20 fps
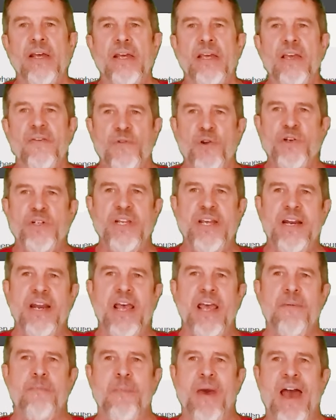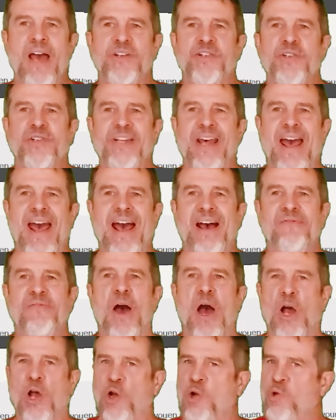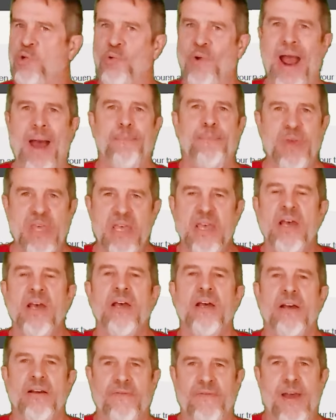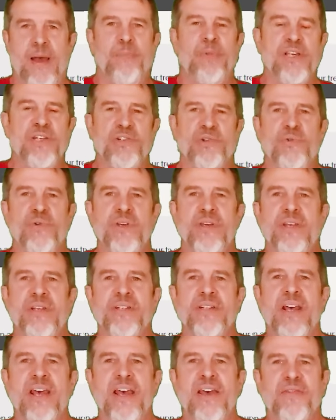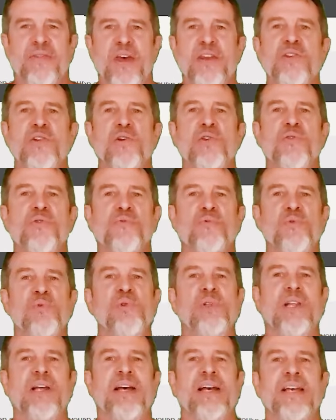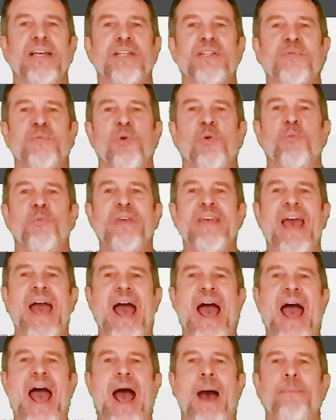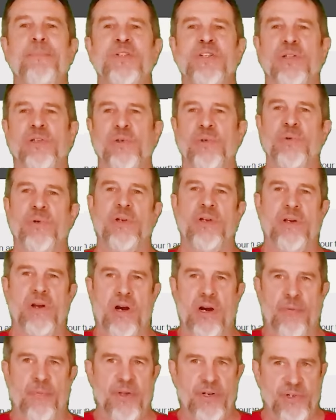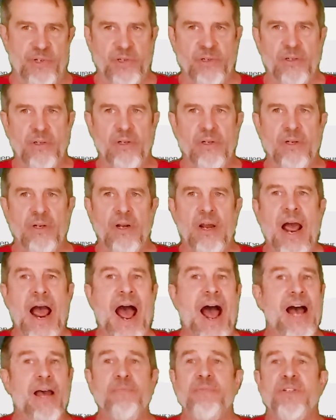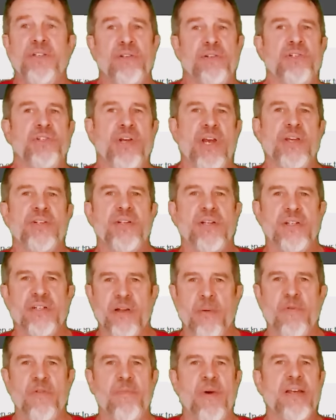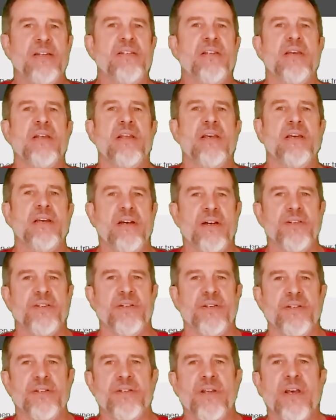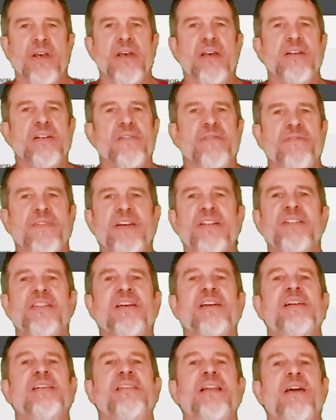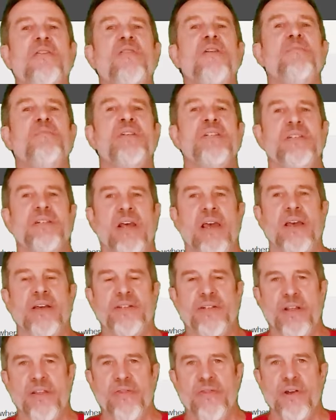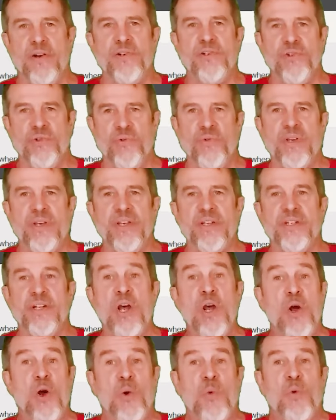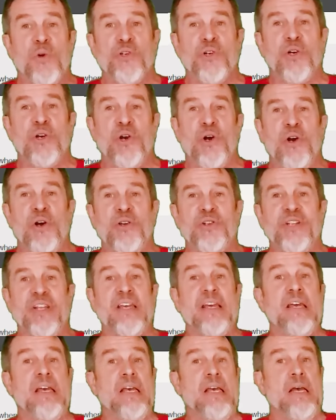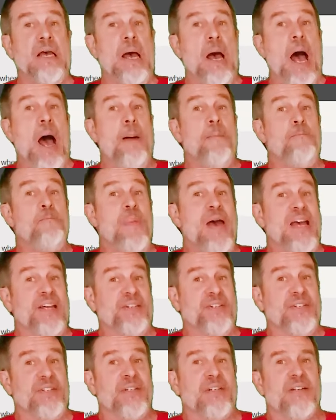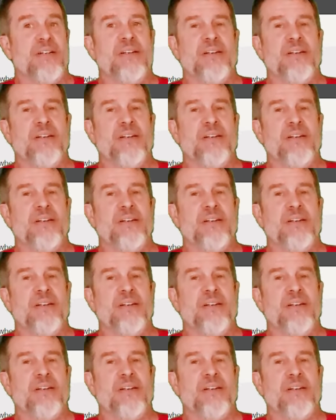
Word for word: If your DNA matches have crappy family trees, then your ThruLines will be absolute garbage. I'm still chasing some of my DNA cousins to fix the glaring mistakes in their trees, which are causing a mess